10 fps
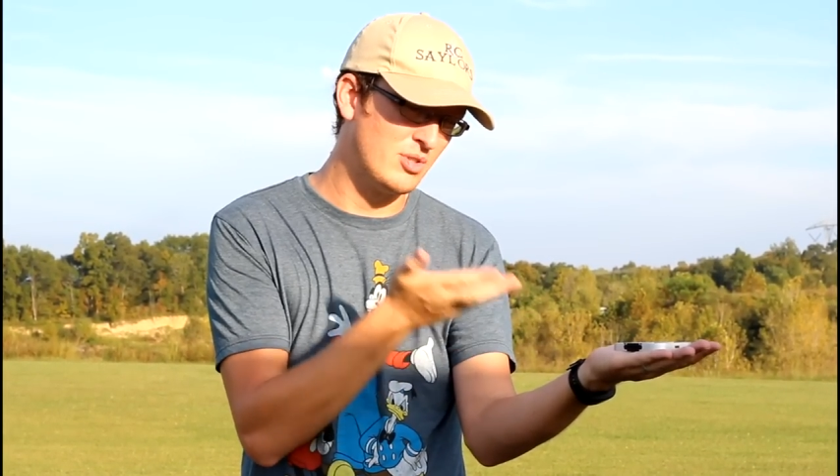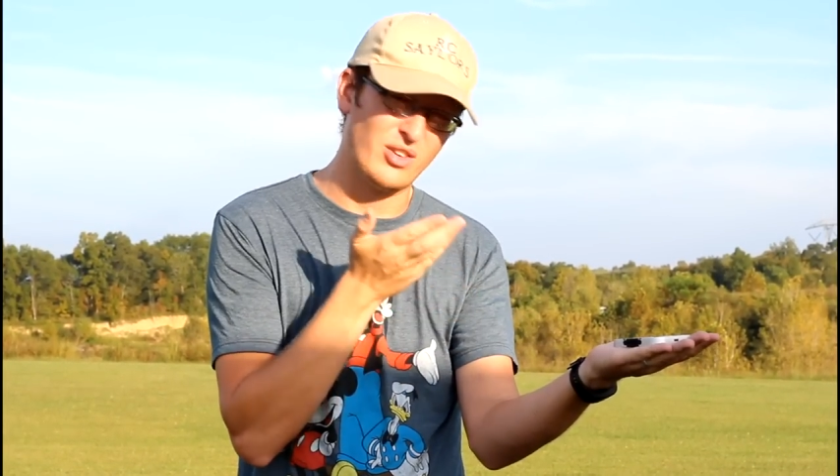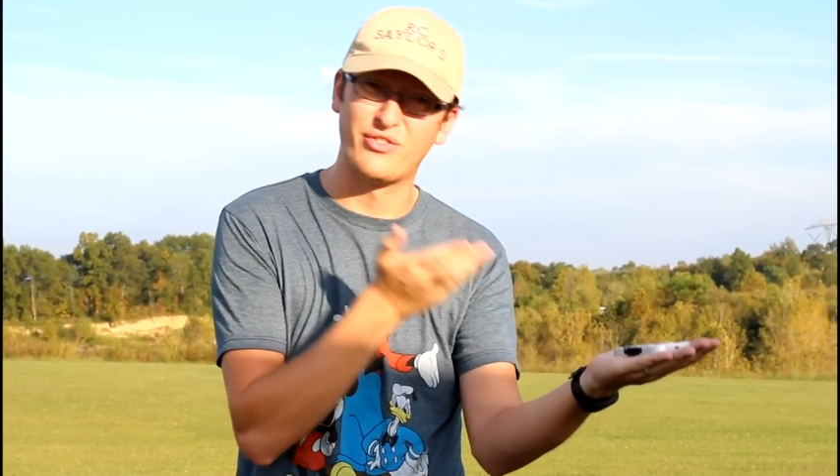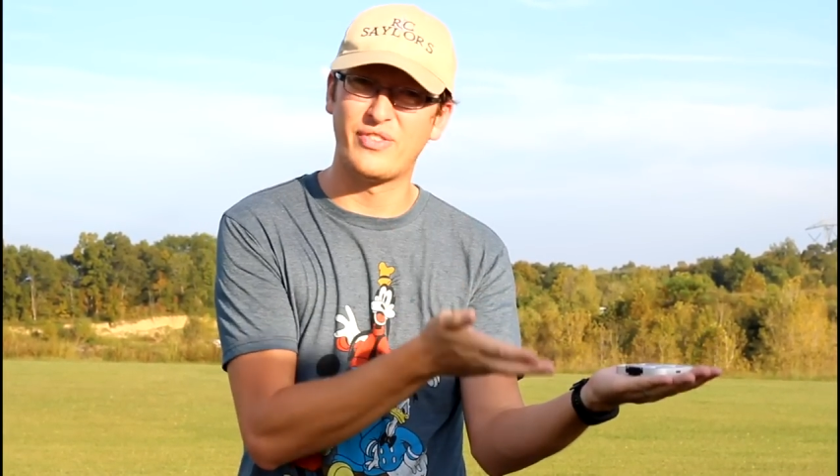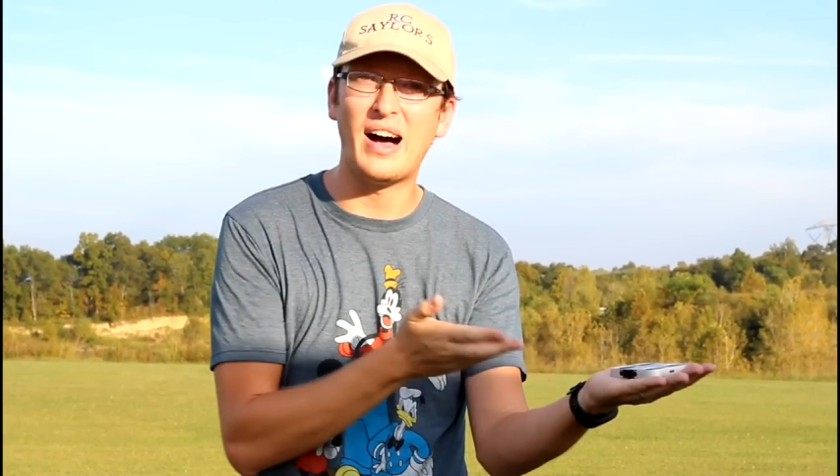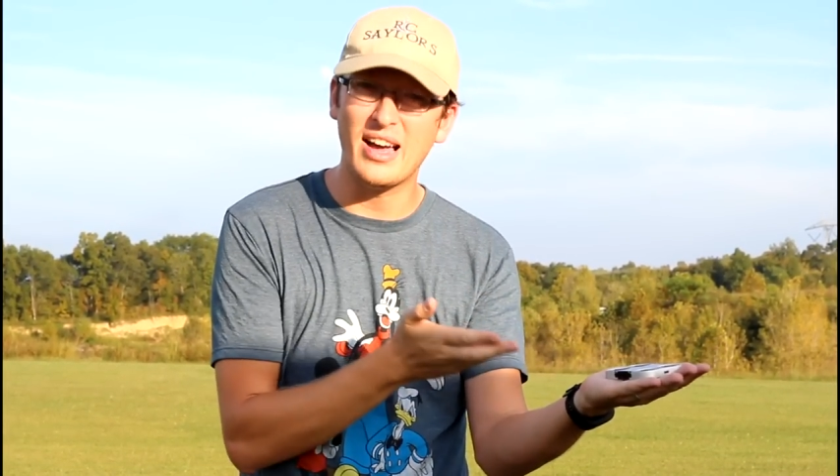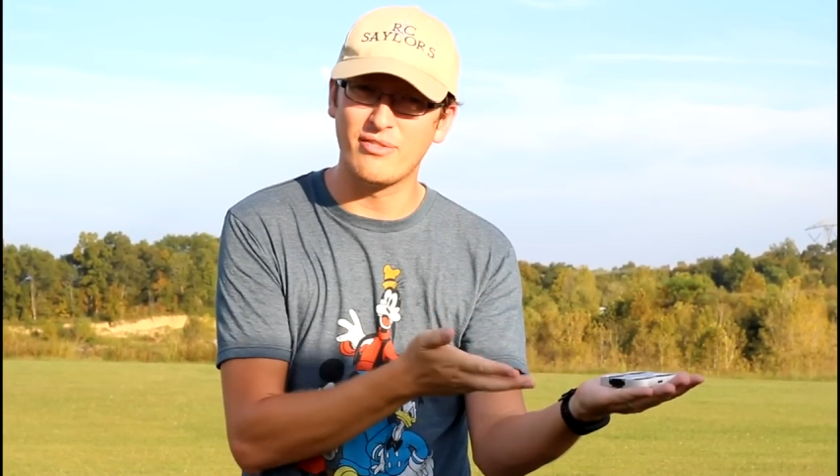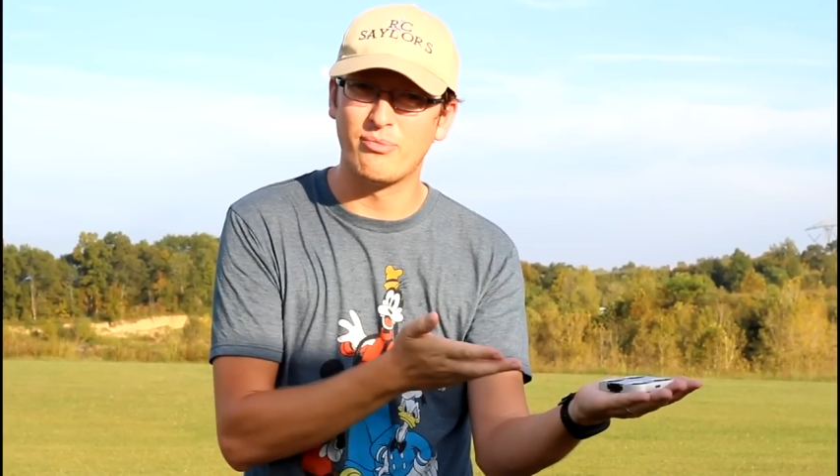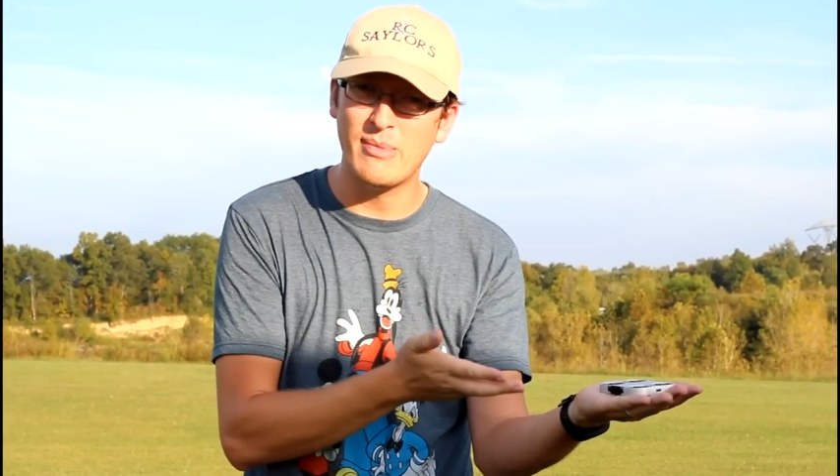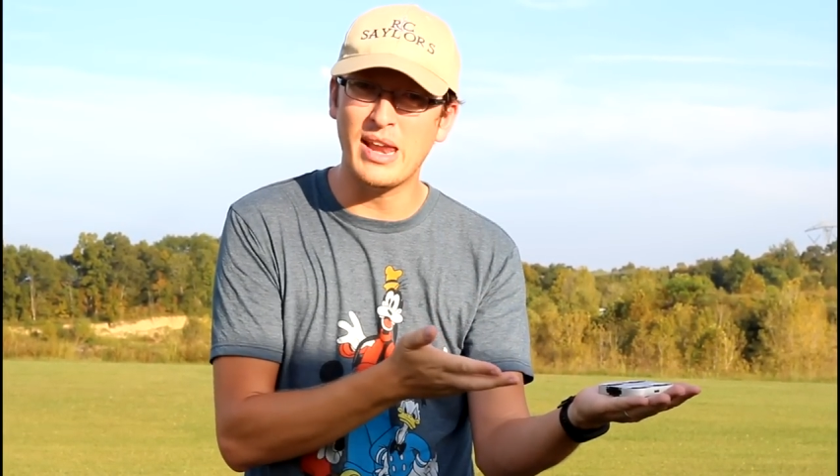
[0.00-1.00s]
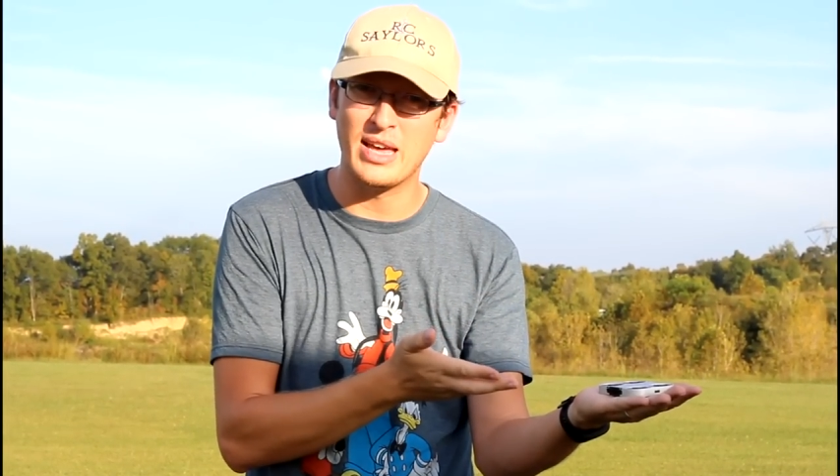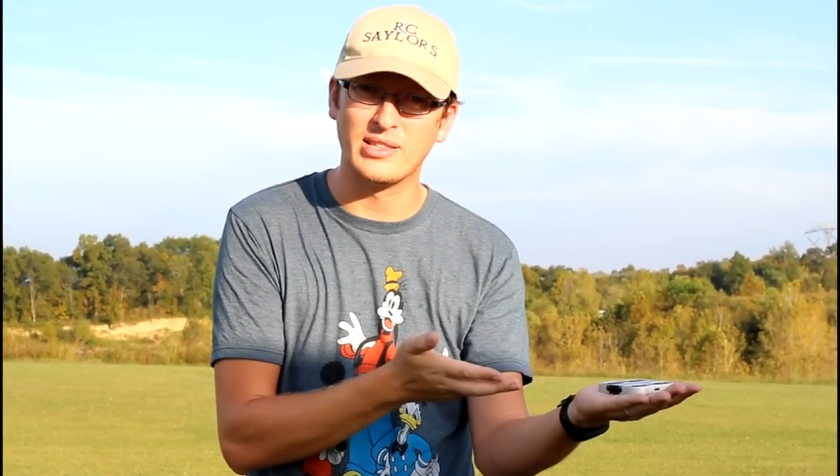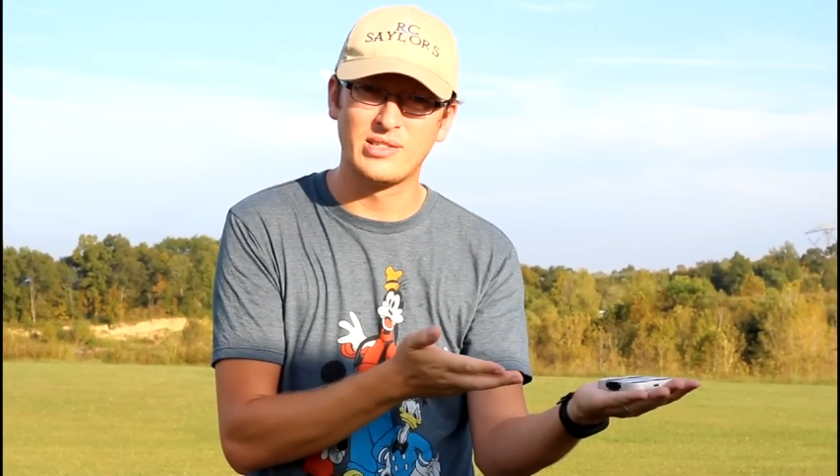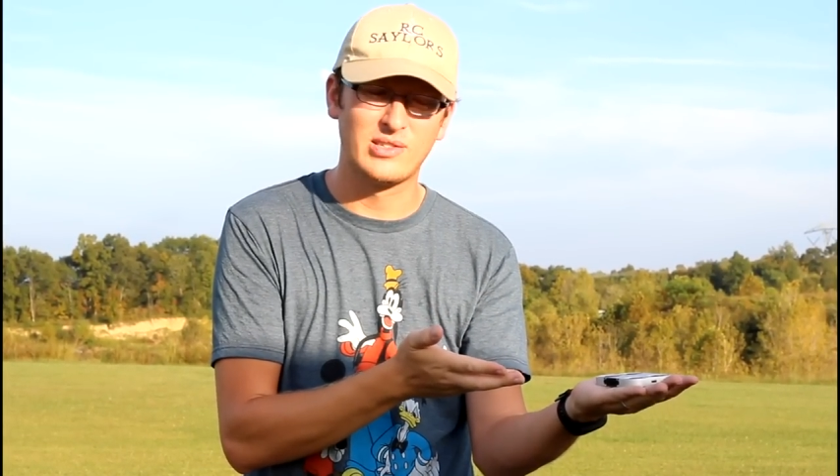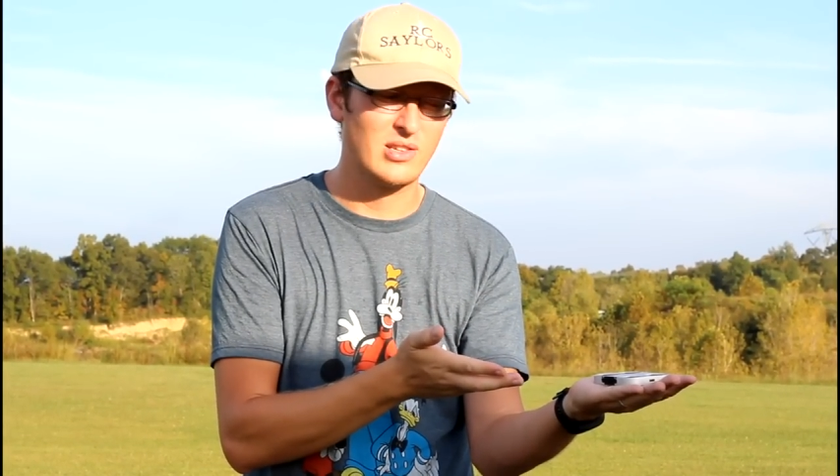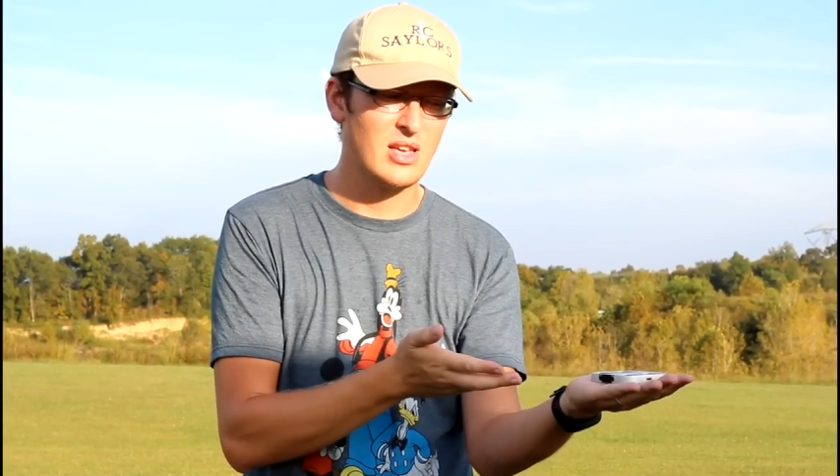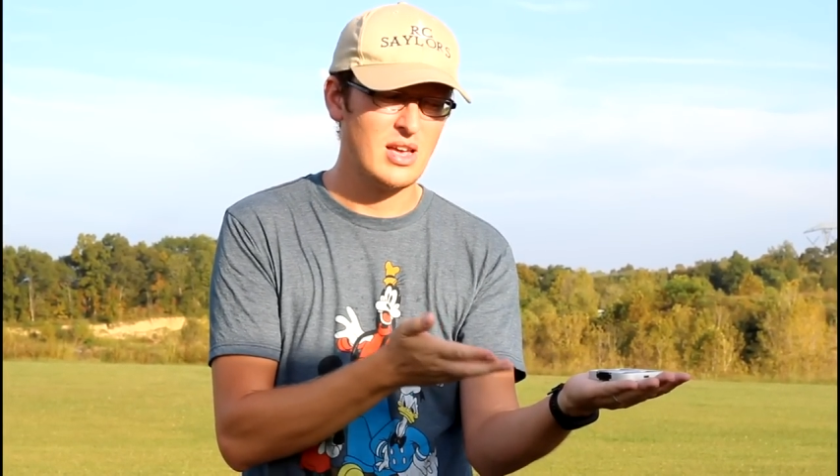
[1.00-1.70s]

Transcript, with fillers: to 5 minutes,